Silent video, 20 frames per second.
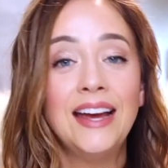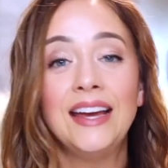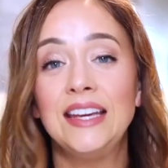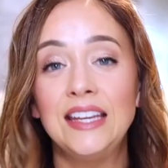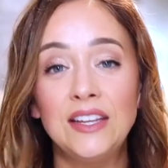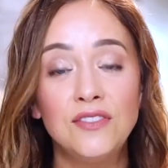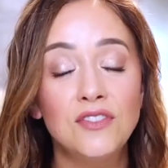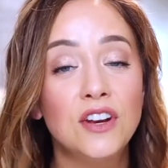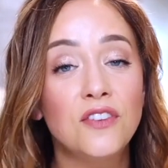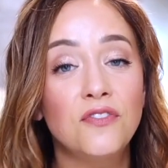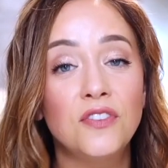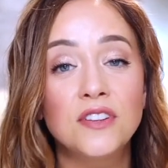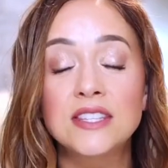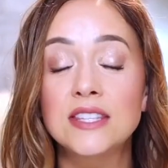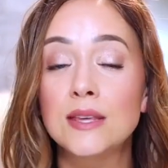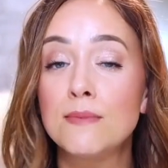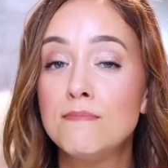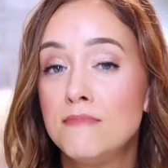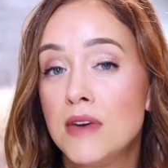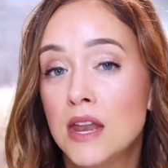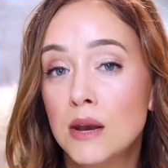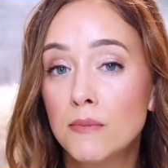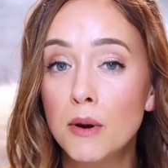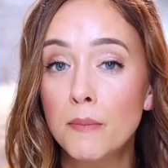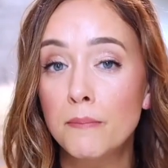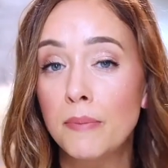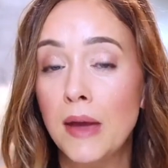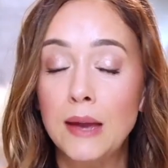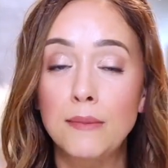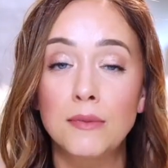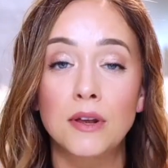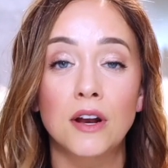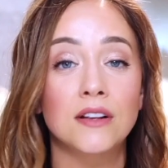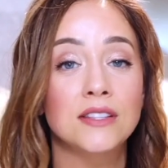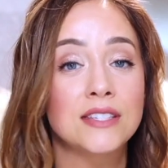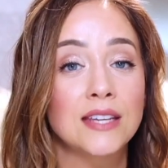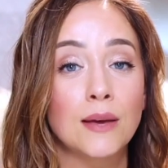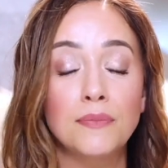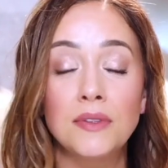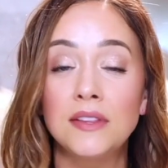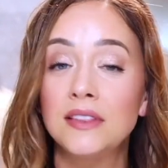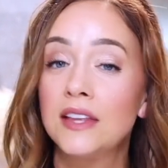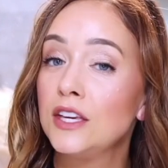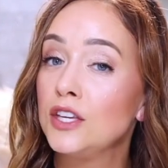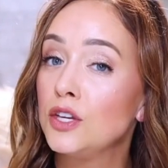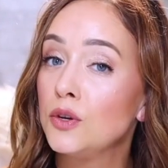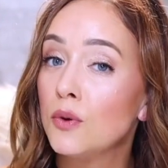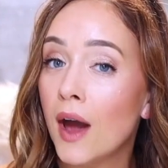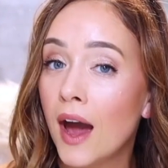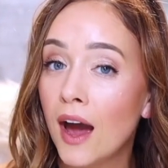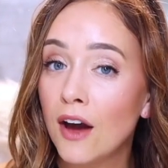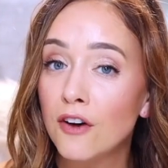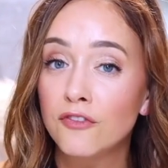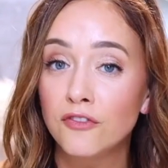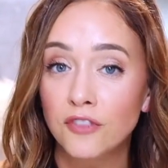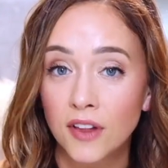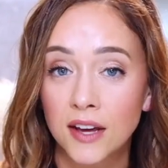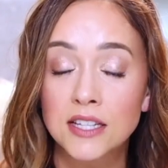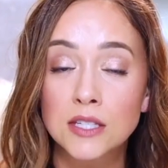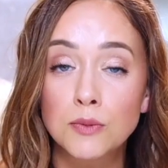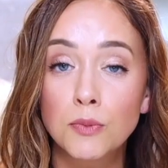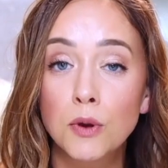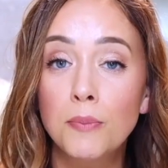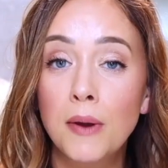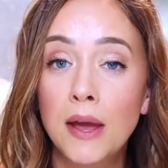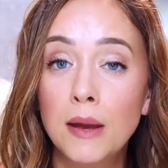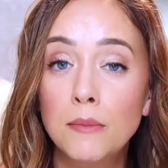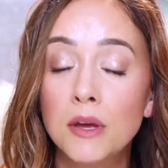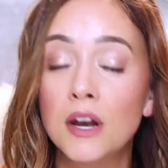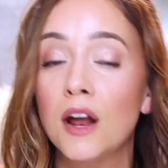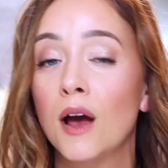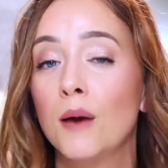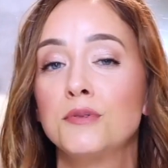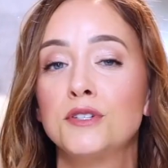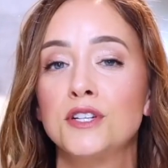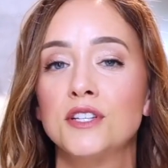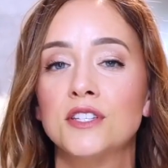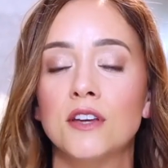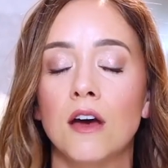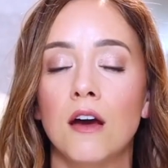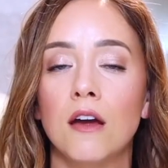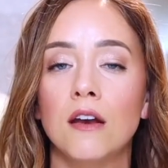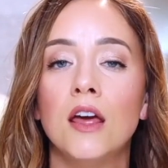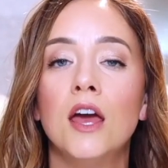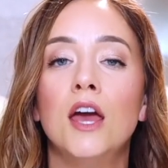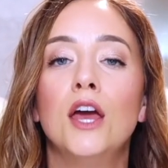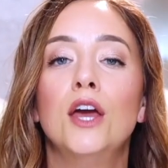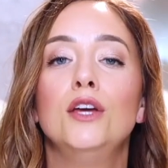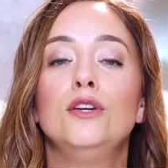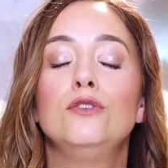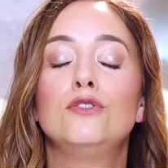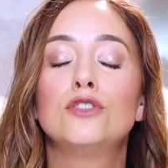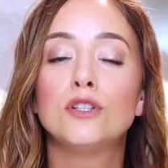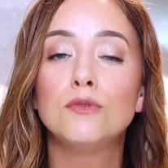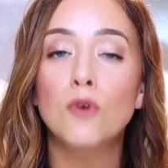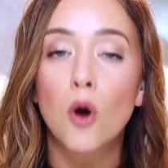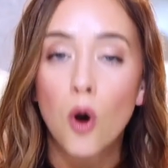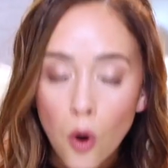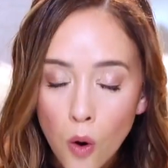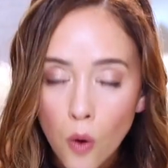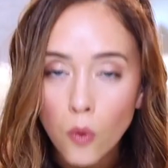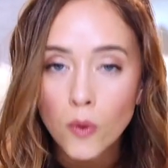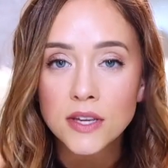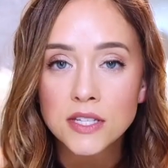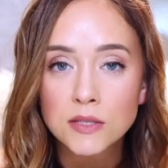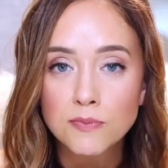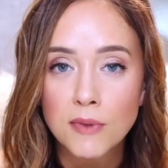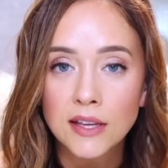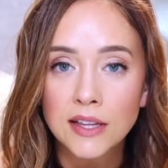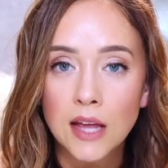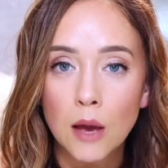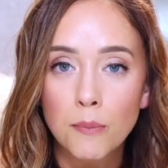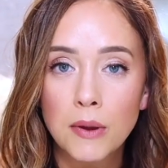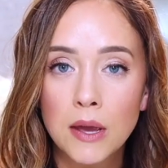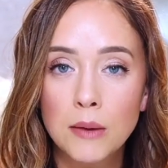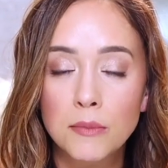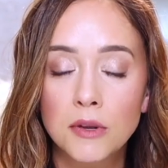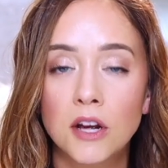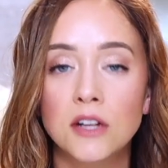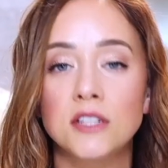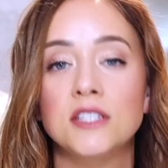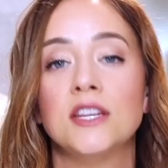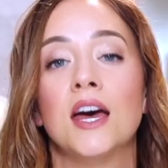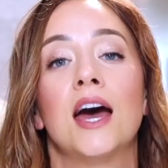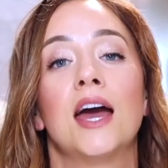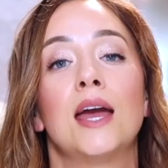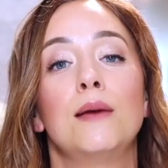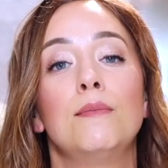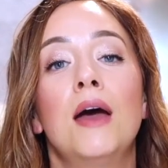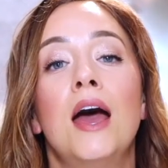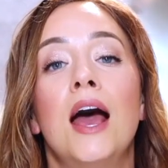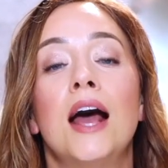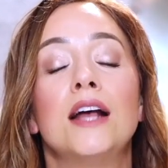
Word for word: Even if it's the minimum payment on something that you have flexible payment options on, you should always make that payment on time.